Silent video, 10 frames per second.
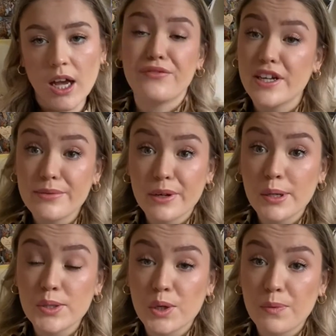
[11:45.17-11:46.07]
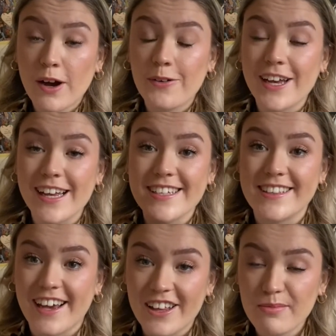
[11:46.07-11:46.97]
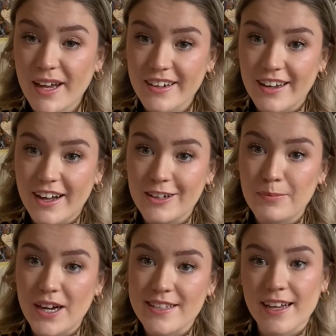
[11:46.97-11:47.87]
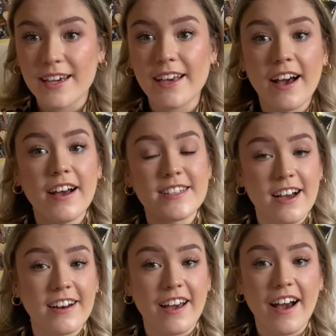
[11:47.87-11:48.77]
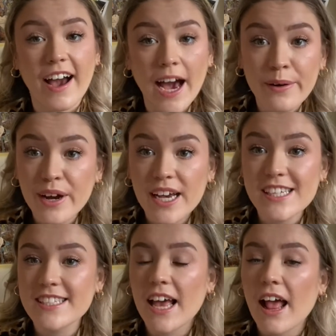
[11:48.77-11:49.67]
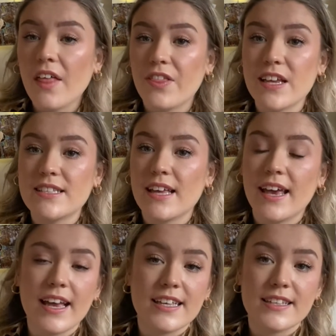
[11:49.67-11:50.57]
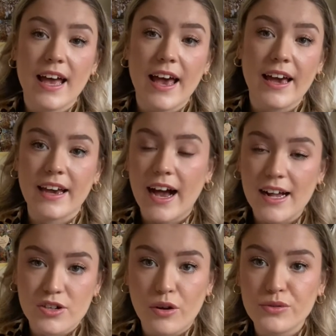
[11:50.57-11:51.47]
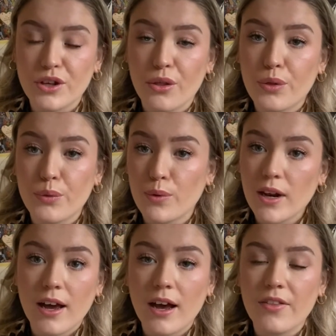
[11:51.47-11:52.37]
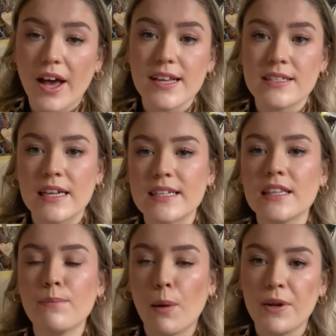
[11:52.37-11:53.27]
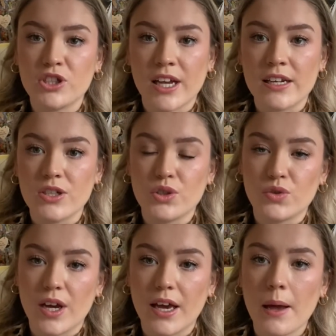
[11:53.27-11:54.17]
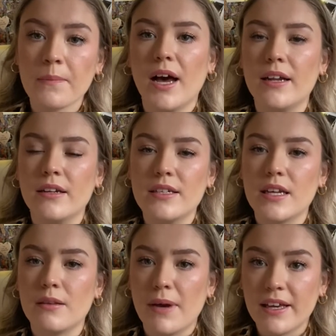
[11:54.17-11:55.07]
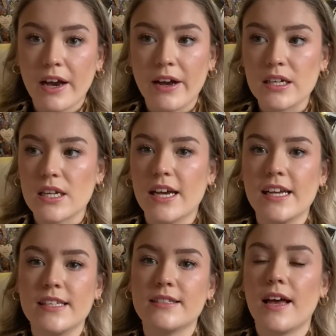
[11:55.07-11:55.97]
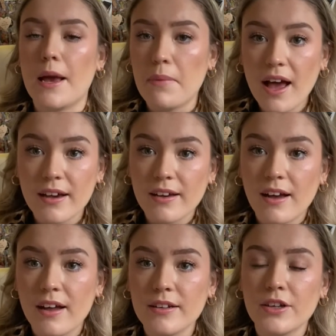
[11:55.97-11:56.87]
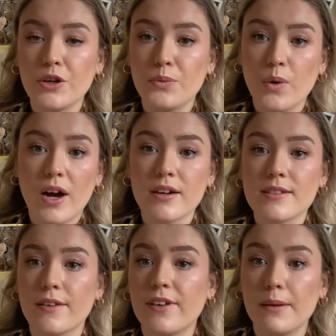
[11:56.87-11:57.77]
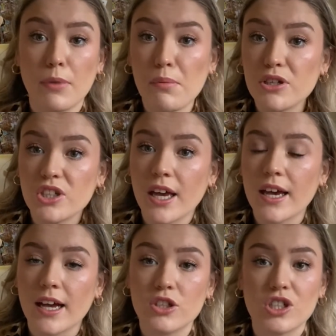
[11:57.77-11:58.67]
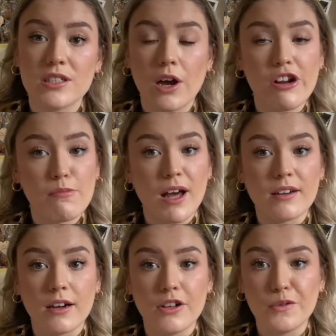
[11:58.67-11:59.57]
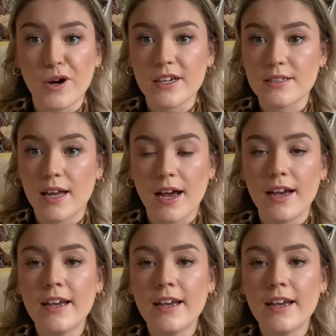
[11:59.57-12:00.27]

First one I'm going to talk about is The Other Black Girl by Zakia Dalia Harris. This is a adult thriller that is set in the publishing industry, and the main character is a black girl who works in publishing, and she's the only black girl who works there